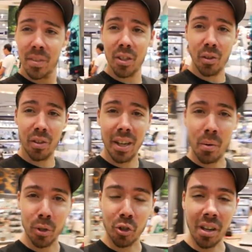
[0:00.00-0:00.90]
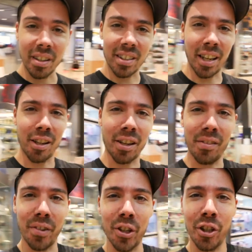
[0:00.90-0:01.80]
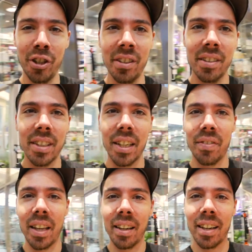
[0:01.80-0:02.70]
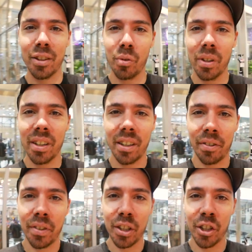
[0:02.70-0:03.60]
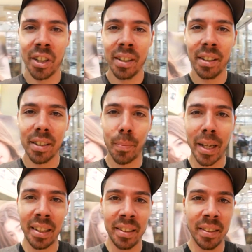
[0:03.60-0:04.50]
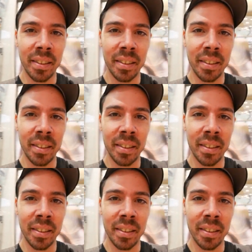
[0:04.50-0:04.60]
So now we'll try the teleconverter, see if that gets rid of the fish smell.